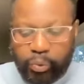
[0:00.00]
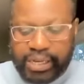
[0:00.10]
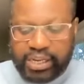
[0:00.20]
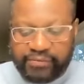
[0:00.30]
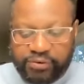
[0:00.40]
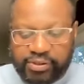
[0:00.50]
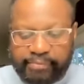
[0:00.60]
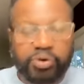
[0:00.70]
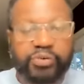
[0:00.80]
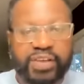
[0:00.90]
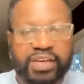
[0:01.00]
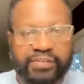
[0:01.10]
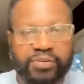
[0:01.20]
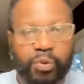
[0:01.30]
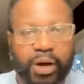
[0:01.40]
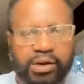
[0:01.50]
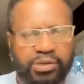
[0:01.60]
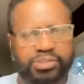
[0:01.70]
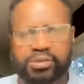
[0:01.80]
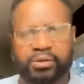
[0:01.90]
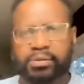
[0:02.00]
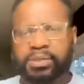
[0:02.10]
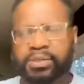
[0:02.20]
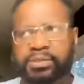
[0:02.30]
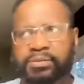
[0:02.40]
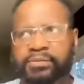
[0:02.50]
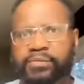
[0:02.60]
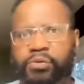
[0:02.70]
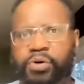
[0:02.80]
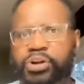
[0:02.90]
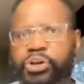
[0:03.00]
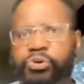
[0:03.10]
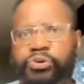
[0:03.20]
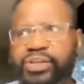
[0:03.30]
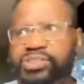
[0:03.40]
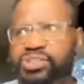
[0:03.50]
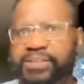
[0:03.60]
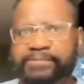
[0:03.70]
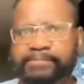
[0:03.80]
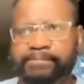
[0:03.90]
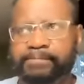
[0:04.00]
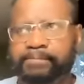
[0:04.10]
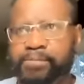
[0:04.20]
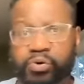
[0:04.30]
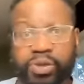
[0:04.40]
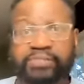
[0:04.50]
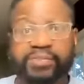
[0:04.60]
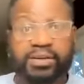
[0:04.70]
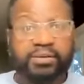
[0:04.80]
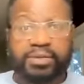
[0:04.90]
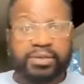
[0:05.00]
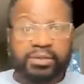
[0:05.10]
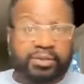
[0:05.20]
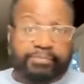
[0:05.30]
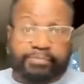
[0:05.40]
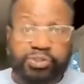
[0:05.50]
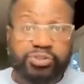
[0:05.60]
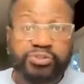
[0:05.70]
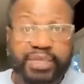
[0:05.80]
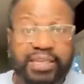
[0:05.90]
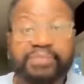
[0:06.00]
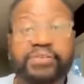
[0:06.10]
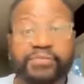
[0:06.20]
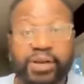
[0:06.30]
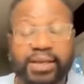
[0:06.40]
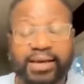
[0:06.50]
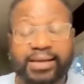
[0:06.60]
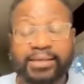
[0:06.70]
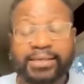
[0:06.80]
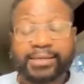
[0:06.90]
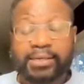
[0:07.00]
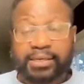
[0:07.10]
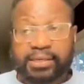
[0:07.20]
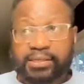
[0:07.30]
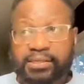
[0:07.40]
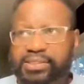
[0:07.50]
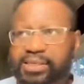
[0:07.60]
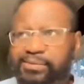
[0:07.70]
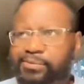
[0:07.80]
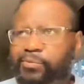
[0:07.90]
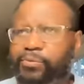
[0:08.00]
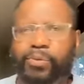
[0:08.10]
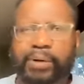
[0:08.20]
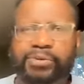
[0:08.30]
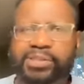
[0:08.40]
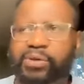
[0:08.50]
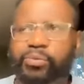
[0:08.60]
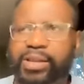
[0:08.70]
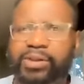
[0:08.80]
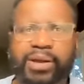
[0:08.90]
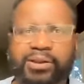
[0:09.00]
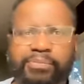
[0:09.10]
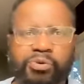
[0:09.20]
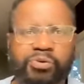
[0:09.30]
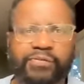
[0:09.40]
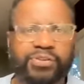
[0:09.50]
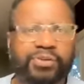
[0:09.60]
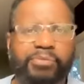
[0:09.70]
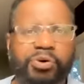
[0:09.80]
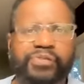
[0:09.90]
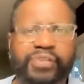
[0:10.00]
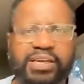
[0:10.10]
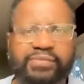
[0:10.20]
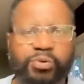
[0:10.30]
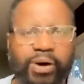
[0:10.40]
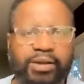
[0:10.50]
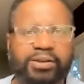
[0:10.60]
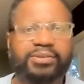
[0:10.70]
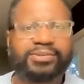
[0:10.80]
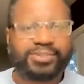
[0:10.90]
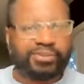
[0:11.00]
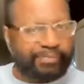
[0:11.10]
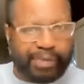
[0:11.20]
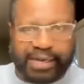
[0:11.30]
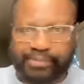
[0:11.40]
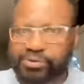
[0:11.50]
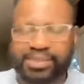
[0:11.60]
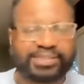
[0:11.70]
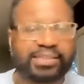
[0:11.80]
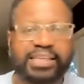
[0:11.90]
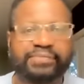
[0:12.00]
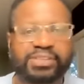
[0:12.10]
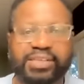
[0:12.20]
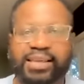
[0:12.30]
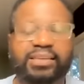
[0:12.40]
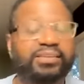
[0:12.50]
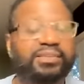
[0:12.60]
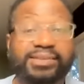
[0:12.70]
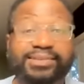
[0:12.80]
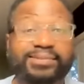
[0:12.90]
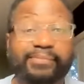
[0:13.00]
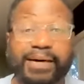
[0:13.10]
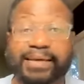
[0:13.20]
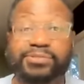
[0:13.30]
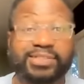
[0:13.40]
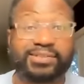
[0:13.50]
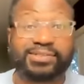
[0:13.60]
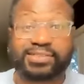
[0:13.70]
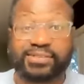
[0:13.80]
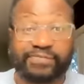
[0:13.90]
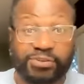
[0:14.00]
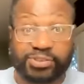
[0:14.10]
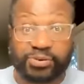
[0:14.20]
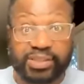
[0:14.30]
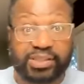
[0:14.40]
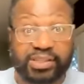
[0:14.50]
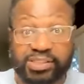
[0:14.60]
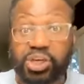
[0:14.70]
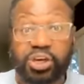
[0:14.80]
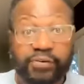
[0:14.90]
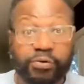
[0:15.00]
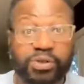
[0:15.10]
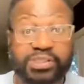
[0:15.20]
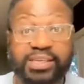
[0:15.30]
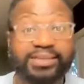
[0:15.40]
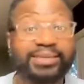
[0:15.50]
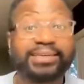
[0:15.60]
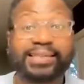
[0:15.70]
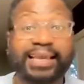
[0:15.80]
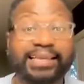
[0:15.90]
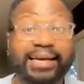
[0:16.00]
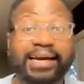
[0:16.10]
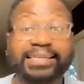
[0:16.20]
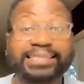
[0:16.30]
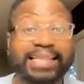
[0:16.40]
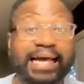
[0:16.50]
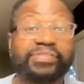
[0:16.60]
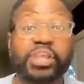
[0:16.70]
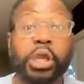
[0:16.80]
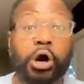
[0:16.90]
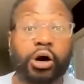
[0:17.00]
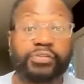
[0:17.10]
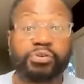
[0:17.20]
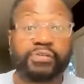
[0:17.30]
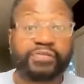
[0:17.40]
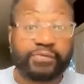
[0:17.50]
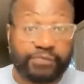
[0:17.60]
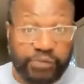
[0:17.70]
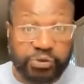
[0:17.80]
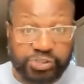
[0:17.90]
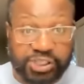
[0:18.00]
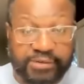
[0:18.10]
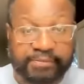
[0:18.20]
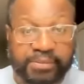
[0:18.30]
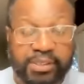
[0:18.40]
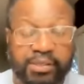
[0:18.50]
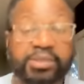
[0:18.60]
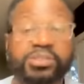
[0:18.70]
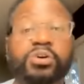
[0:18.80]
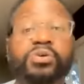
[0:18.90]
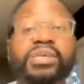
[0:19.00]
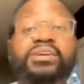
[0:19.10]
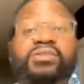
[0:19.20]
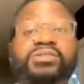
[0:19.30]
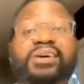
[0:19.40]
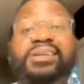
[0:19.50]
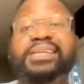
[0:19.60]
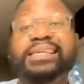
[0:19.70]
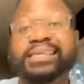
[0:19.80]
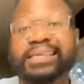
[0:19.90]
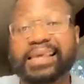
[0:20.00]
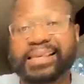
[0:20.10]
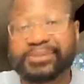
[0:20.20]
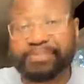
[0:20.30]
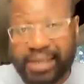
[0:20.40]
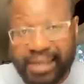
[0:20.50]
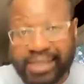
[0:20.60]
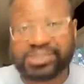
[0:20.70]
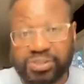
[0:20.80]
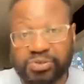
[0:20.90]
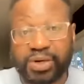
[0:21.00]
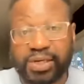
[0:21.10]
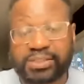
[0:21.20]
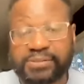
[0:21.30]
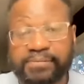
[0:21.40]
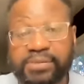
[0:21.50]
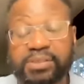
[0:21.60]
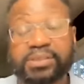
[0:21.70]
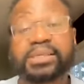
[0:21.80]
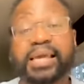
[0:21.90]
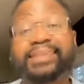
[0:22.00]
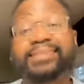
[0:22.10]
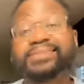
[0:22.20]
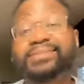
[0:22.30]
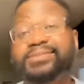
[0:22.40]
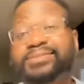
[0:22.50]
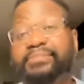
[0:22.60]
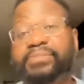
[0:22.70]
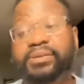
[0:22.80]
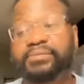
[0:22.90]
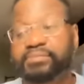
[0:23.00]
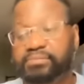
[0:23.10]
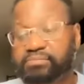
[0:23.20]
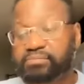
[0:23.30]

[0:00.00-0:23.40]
waiting for the moving of the water. So for a new Christian or even a person who's been living for God, said, why would they wait around a pool for the moving of the water? So the Bible doesn't leave us hanging. The Bible tells us in First Corinthians 14 that God is not the author of confusion. So he goes on and he explains to us. And this is something